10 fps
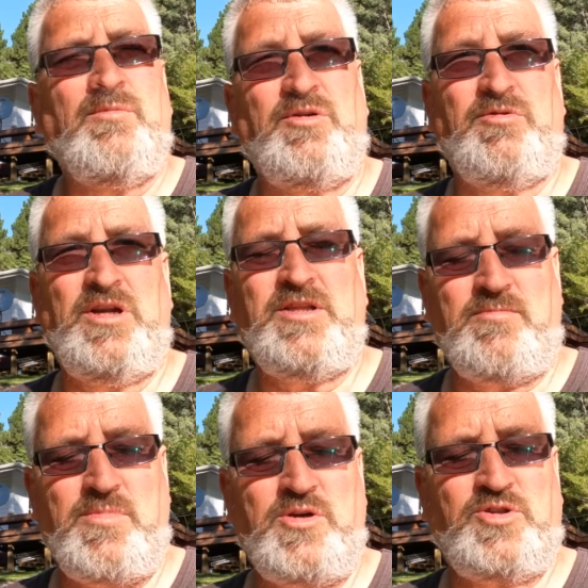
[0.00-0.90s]
But really the
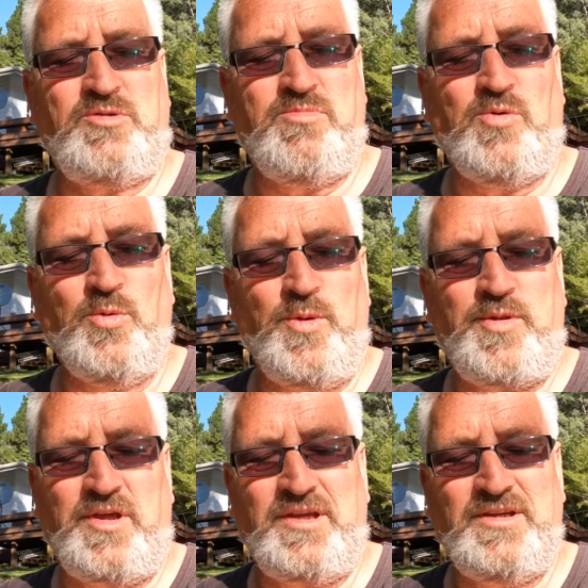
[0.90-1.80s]
most important
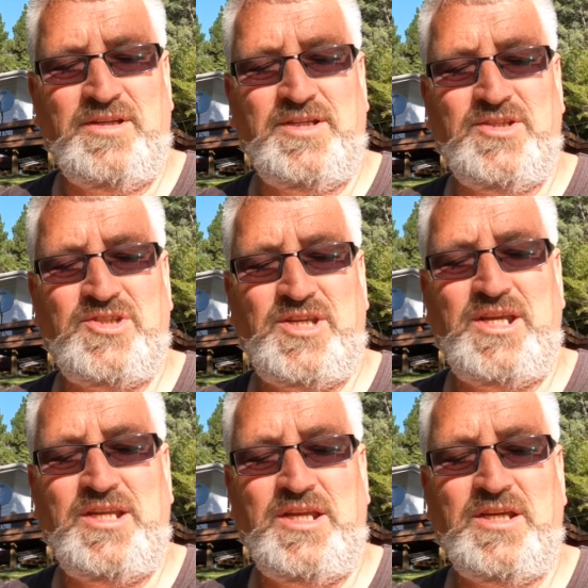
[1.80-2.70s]
thing is
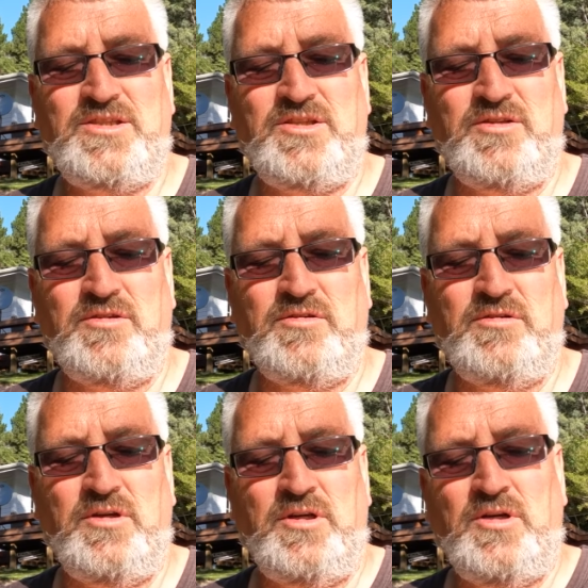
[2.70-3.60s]
Sandy has to
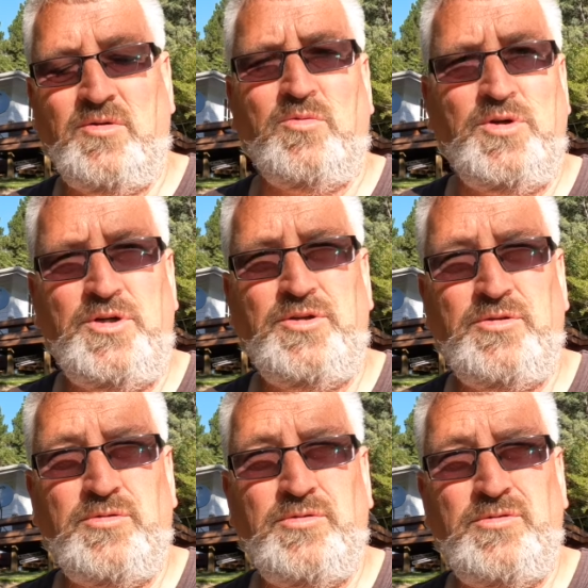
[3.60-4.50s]
do
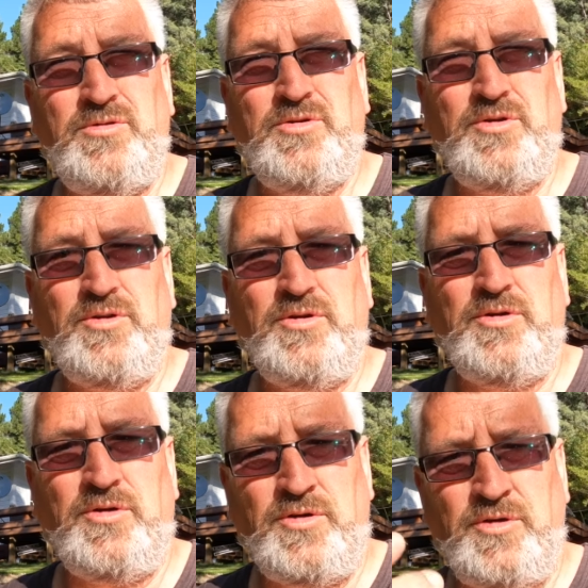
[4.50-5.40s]
Wordle,
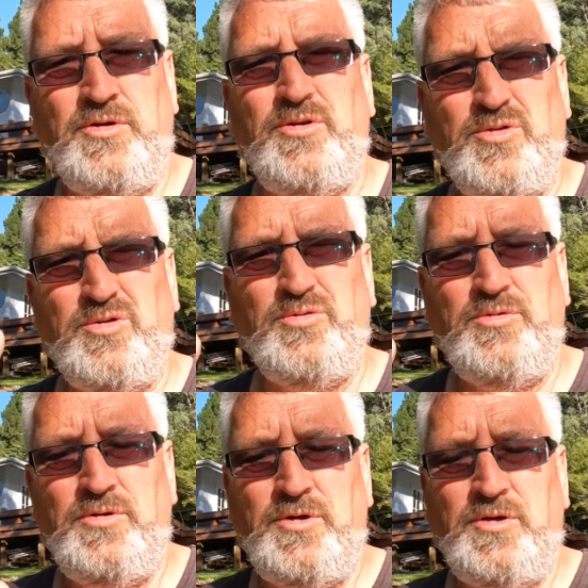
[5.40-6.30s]
Hurdle,
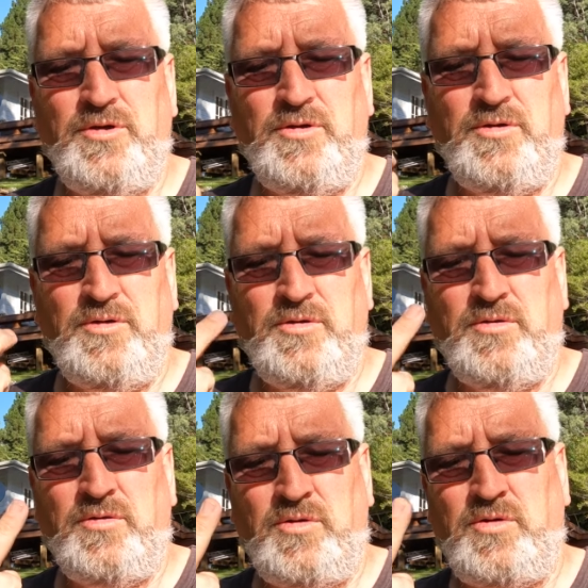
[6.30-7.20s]

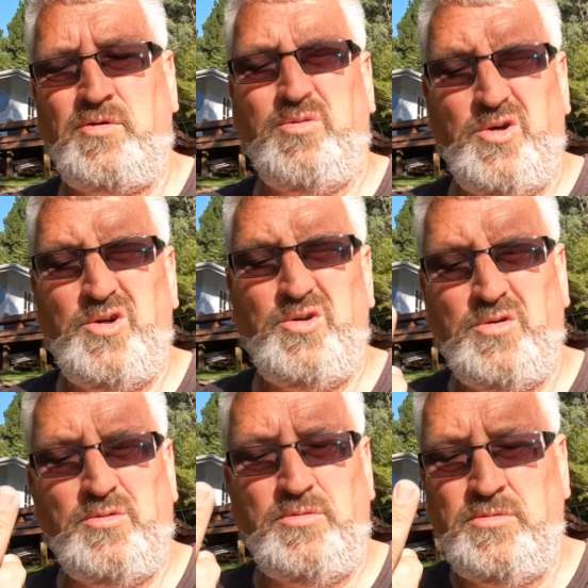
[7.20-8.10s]

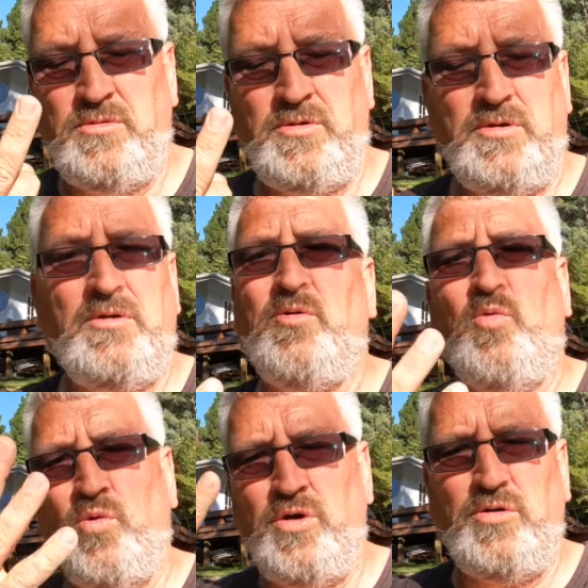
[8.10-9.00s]
Quordle,
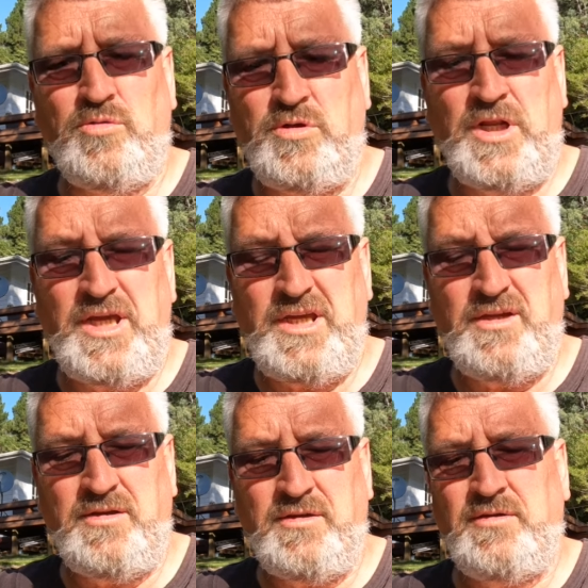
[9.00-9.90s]

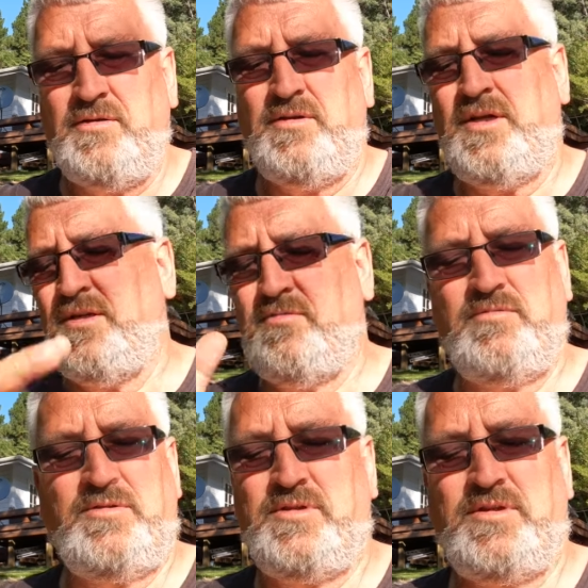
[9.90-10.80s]
Worldly,
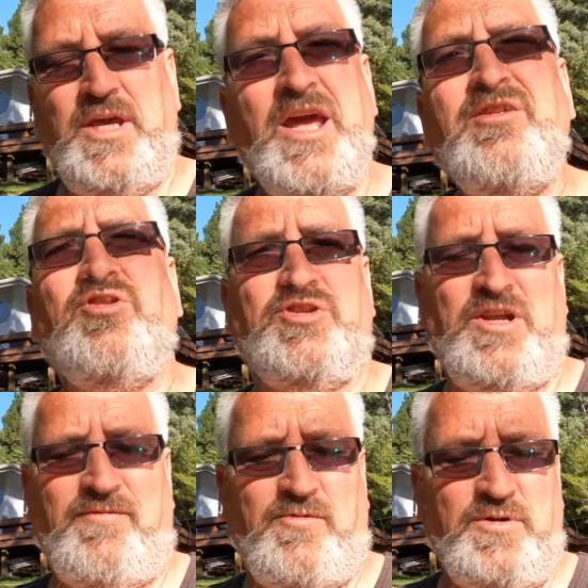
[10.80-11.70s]
and the
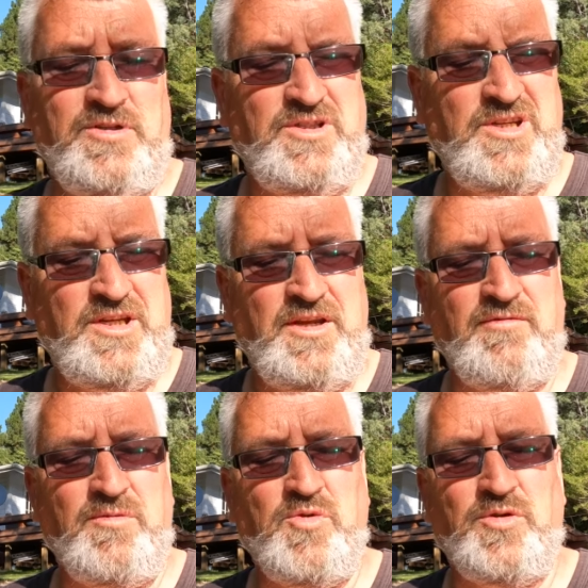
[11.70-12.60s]
stuff quiz
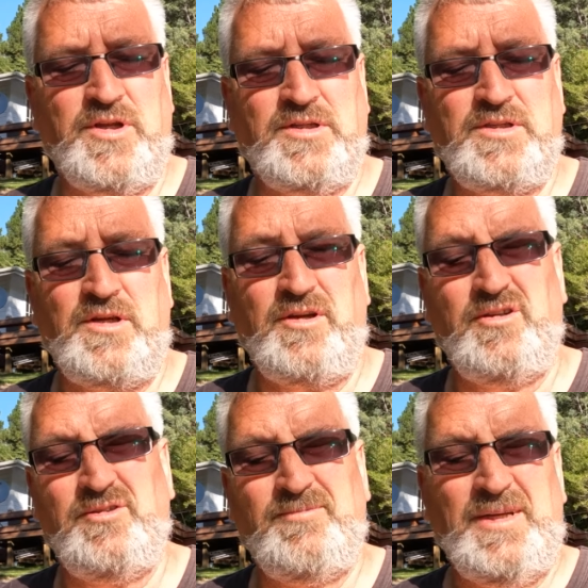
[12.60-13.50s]
every morning.
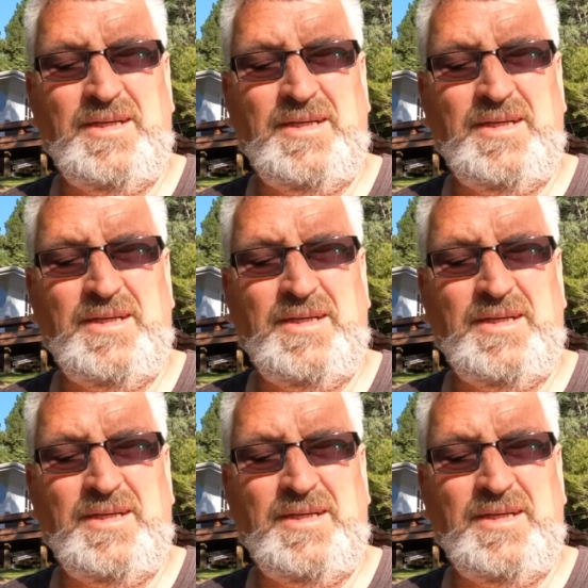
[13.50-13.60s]
So